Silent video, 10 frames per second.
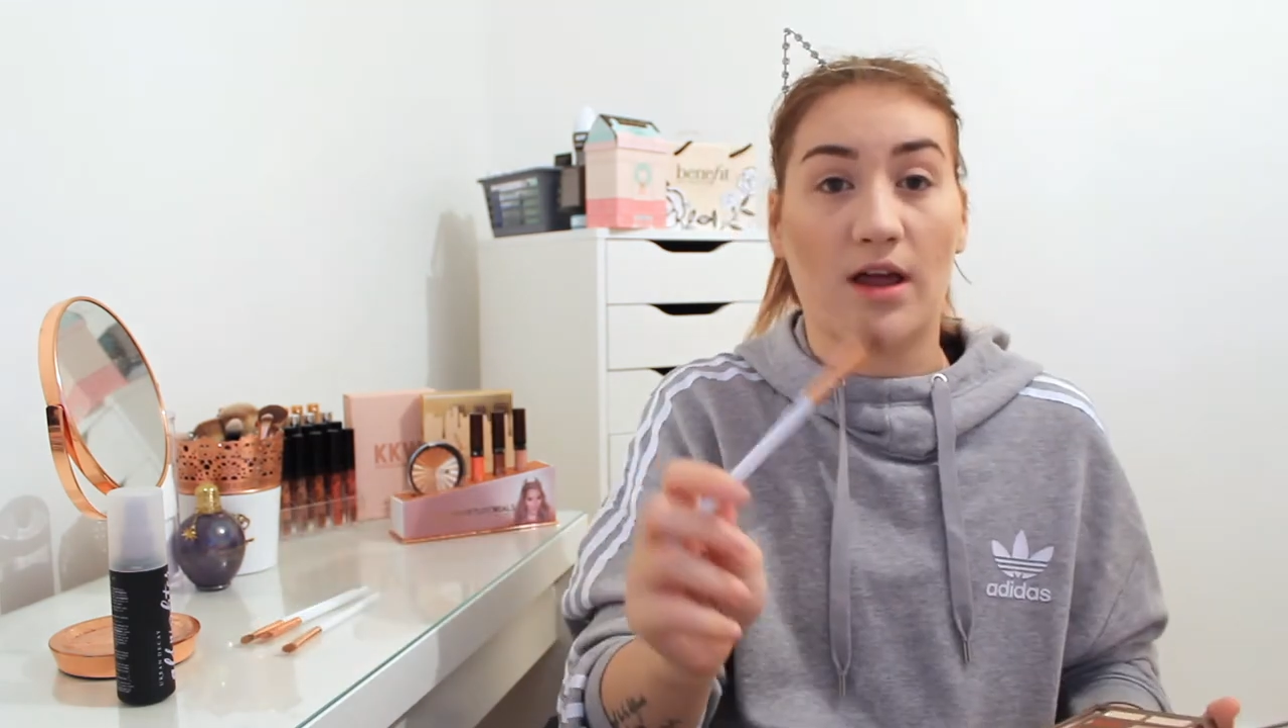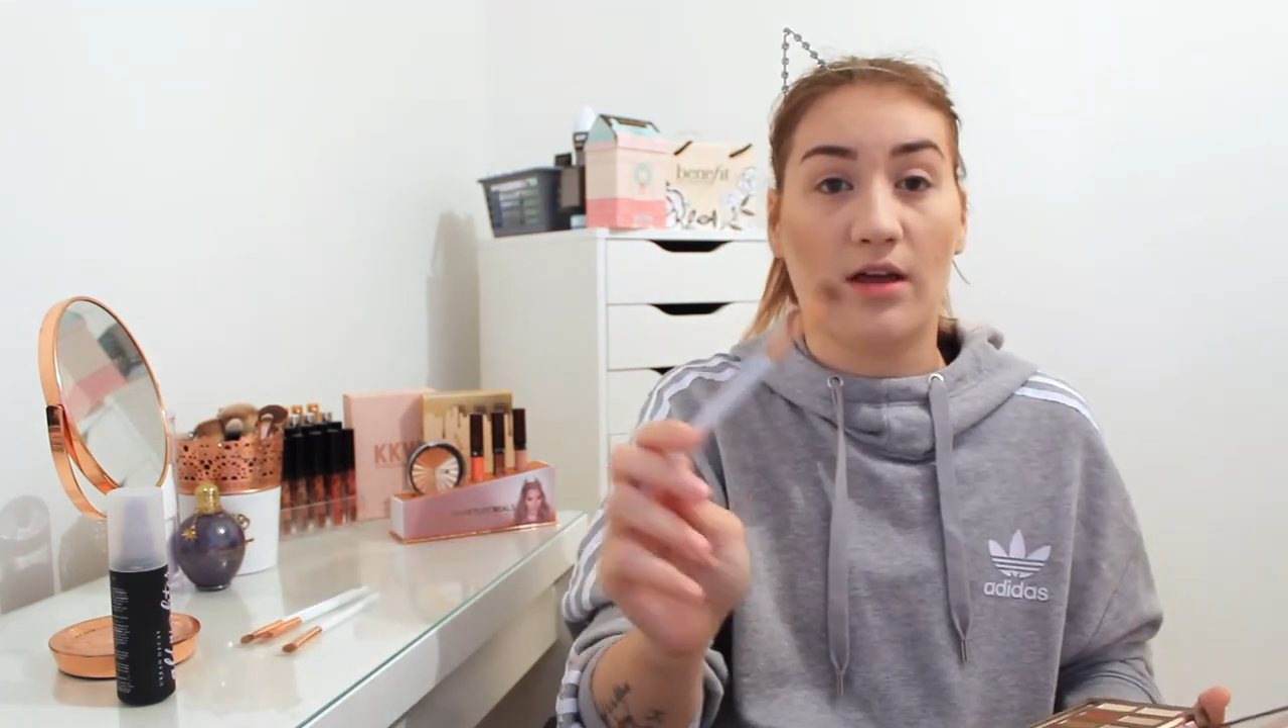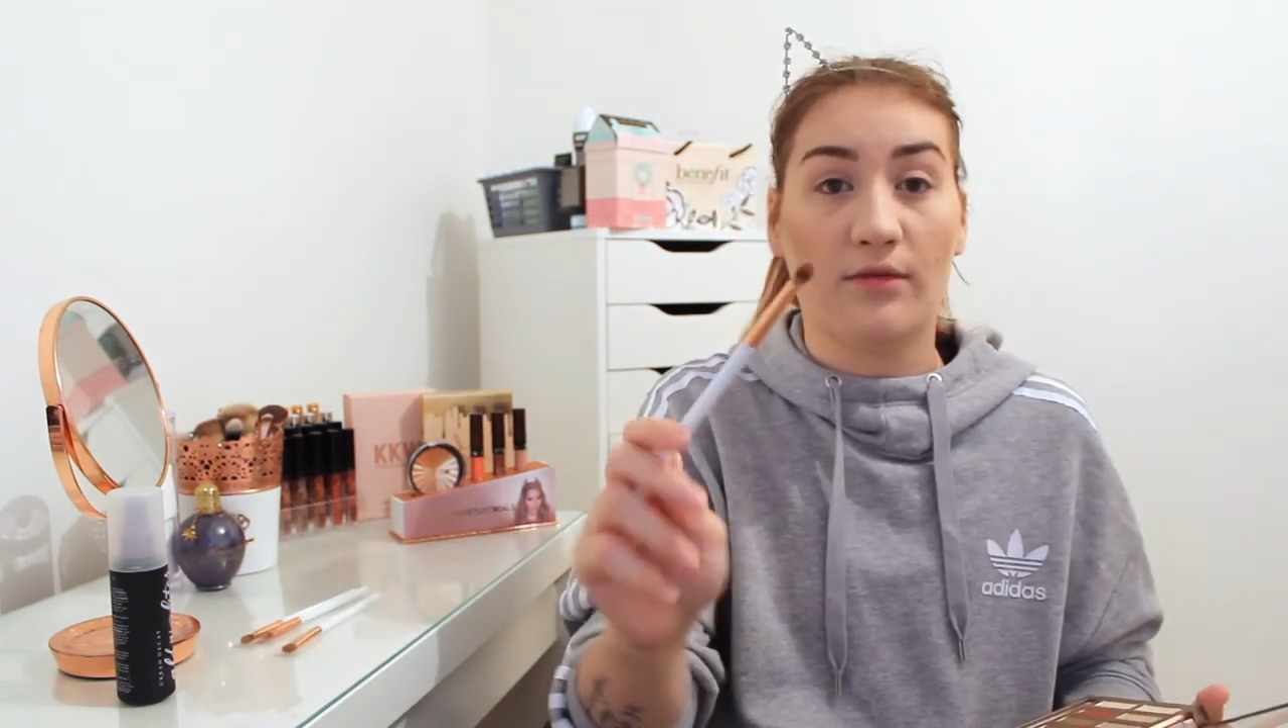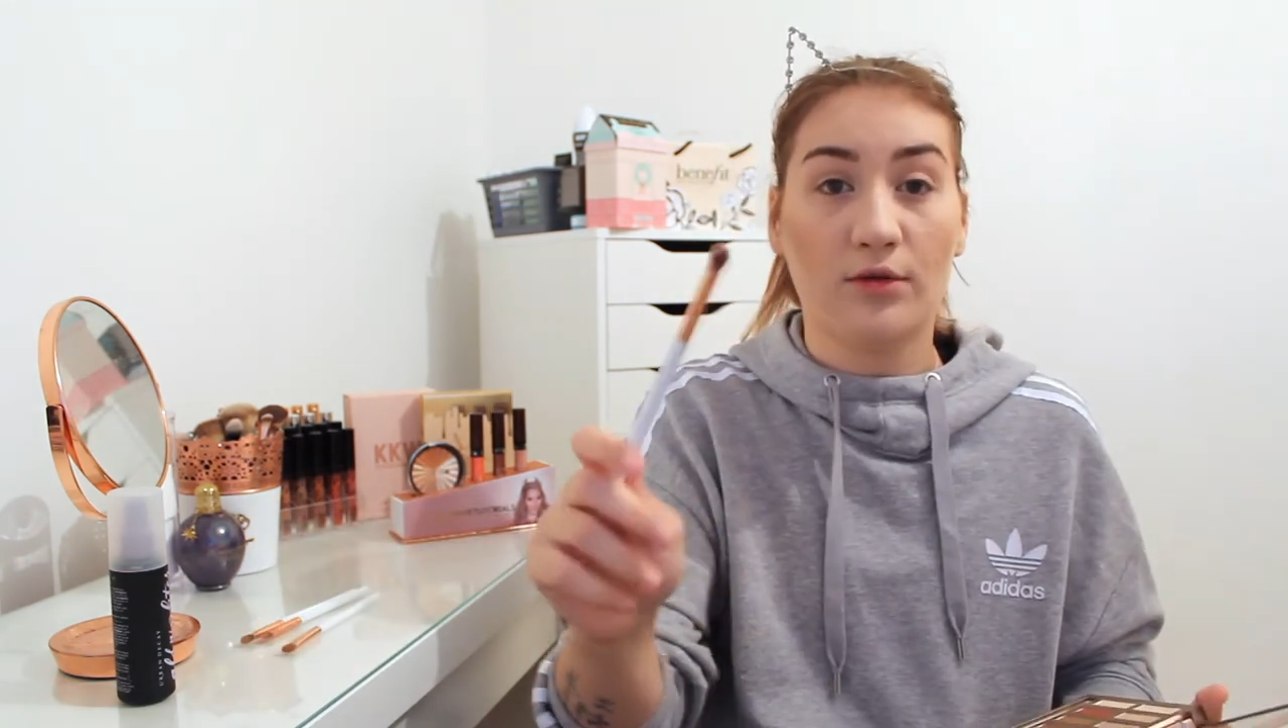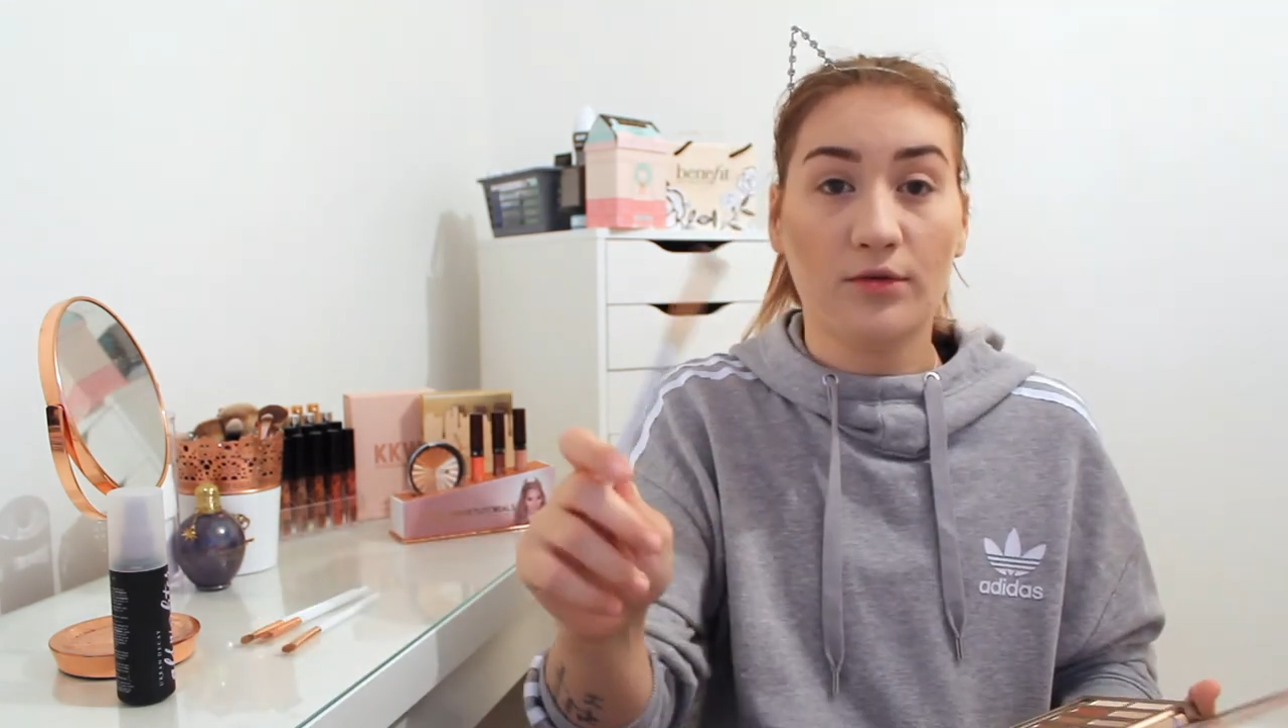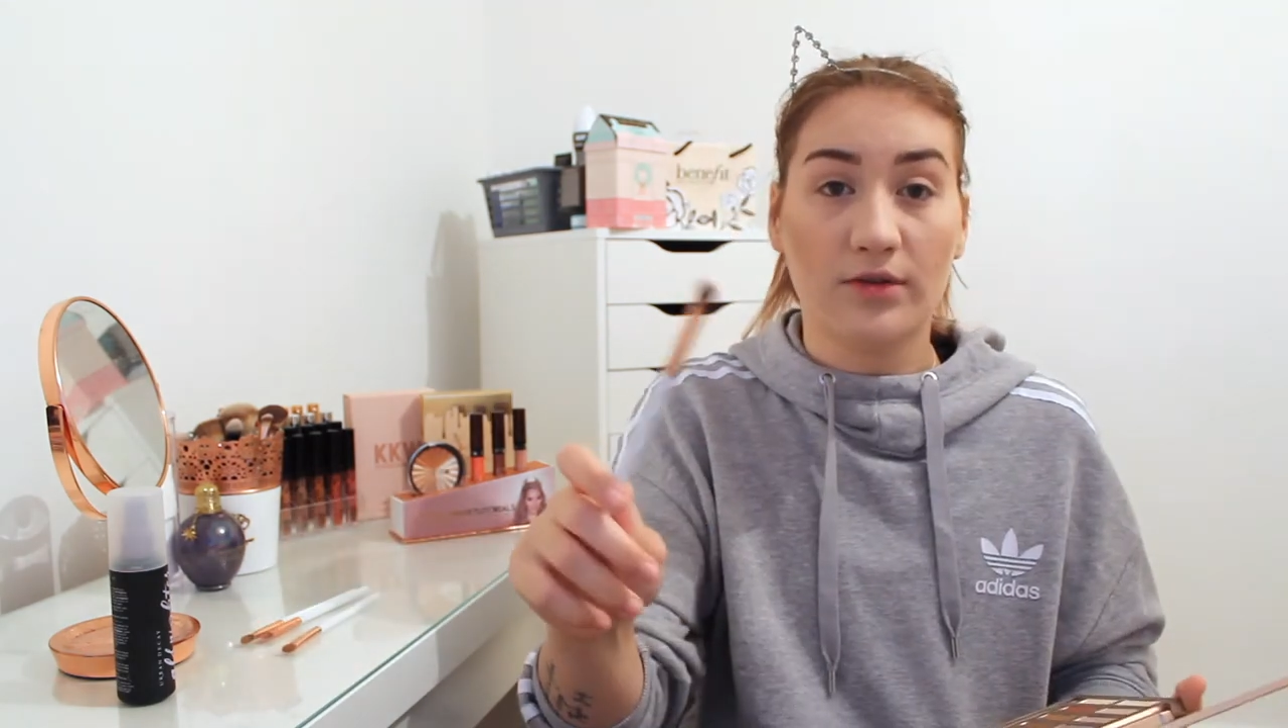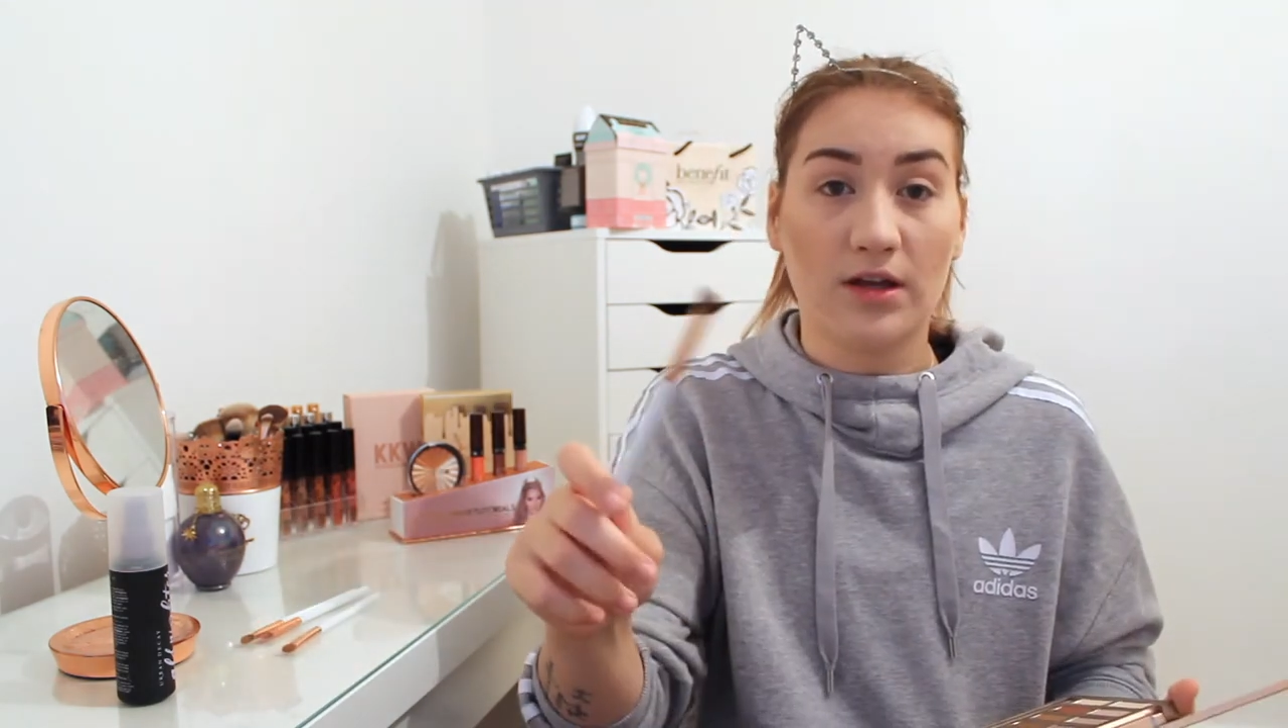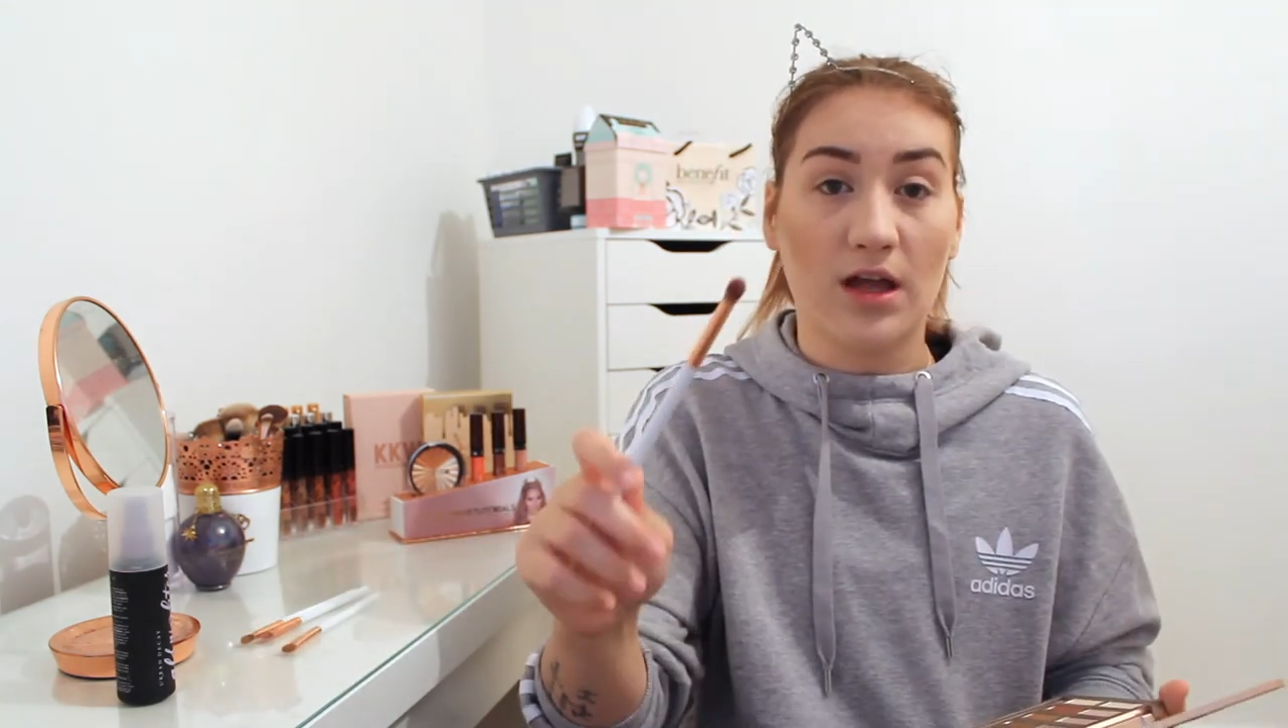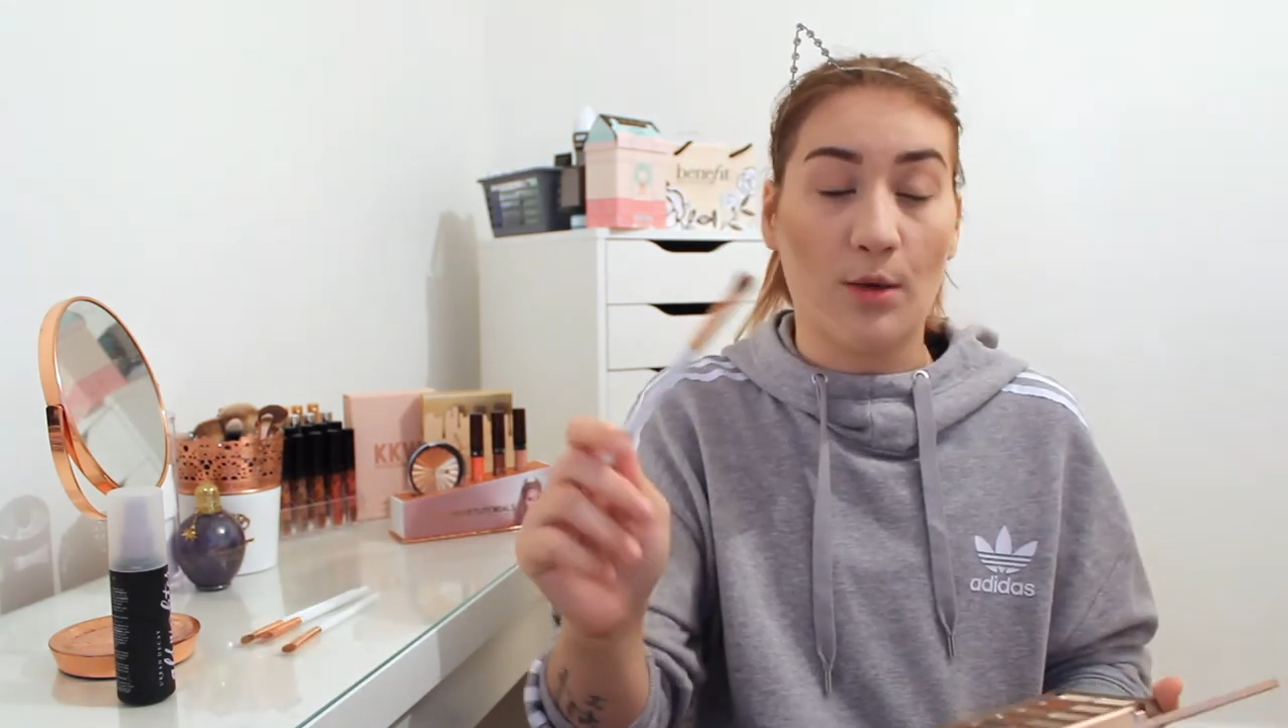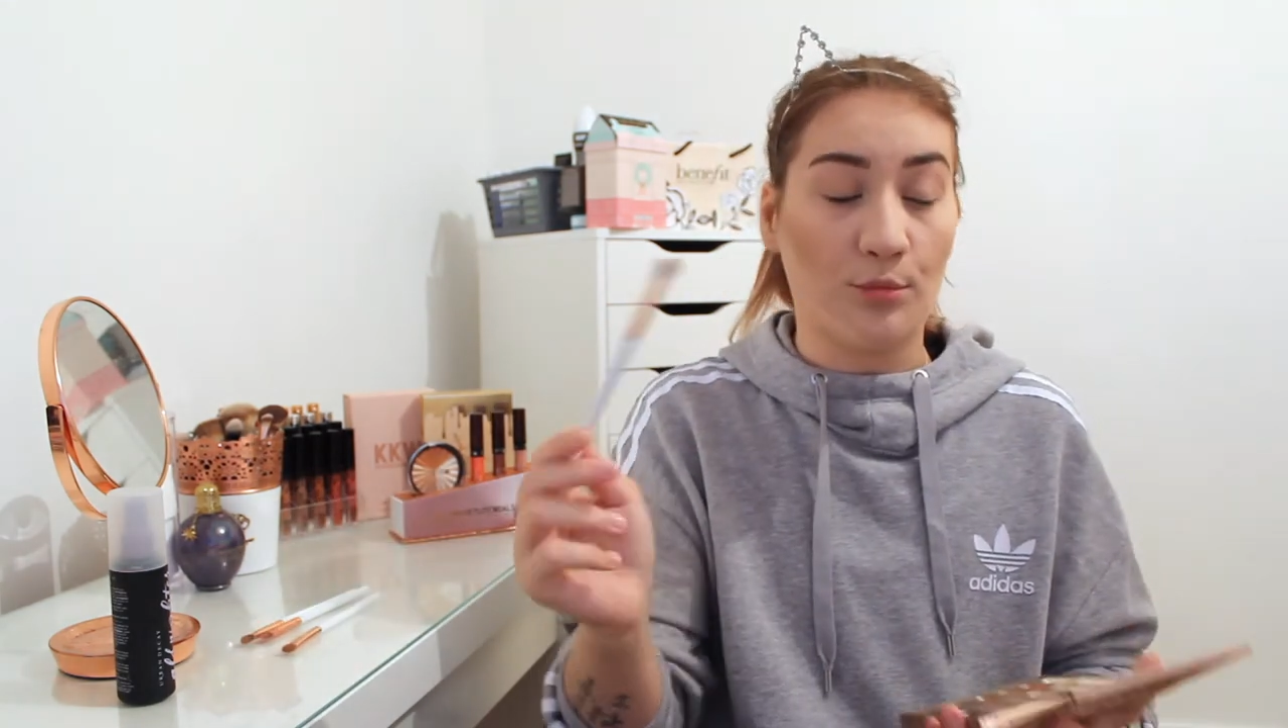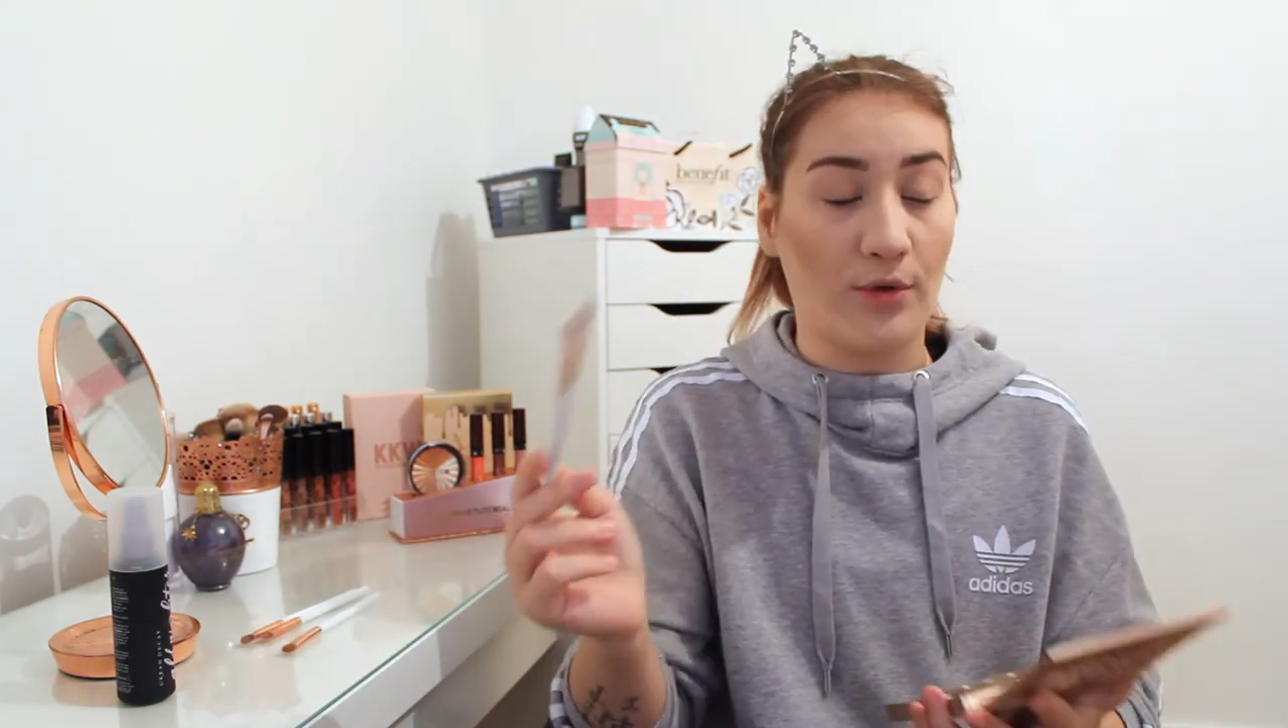a fluffy